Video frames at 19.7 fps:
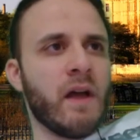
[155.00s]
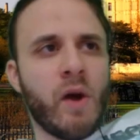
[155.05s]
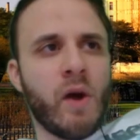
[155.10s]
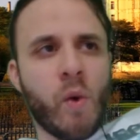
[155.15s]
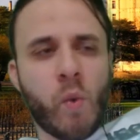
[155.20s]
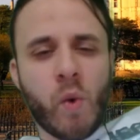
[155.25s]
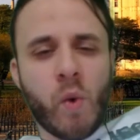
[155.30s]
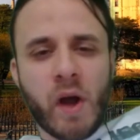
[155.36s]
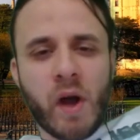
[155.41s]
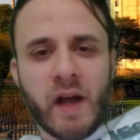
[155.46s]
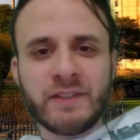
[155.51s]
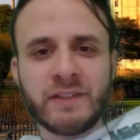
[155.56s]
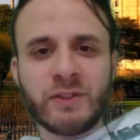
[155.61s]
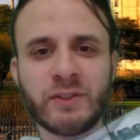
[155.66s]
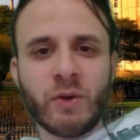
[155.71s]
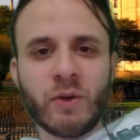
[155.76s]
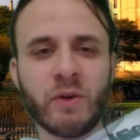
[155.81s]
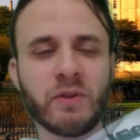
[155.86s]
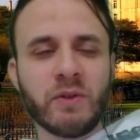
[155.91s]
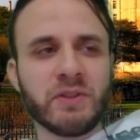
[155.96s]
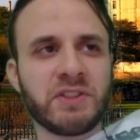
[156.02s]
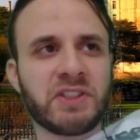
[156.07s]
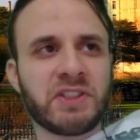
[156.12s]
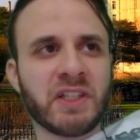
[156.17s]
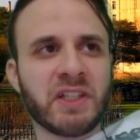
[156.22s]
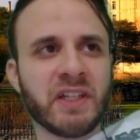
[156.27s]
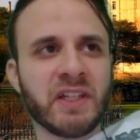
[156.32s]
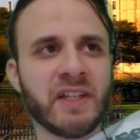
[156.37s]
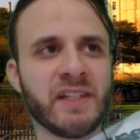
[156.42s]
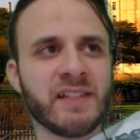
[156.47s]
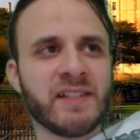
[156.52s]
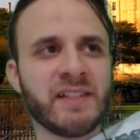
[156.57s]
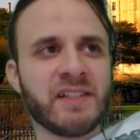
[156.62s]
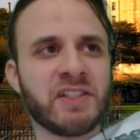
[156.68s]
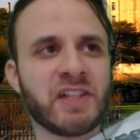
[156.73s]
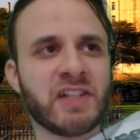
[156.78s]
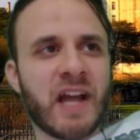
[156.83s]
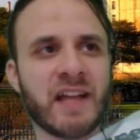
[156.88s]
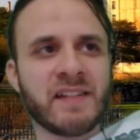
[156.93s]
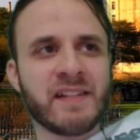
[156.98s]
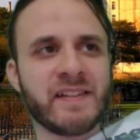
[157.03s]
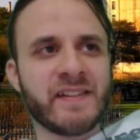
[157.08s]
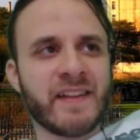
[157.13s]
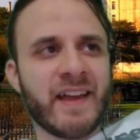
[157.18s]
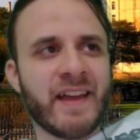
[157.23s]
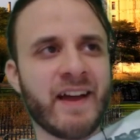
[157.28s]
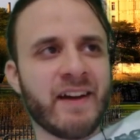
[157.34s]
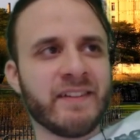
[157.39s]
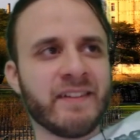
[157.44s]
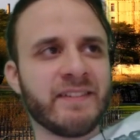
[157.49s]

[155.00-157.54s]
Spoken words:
What? So she is just there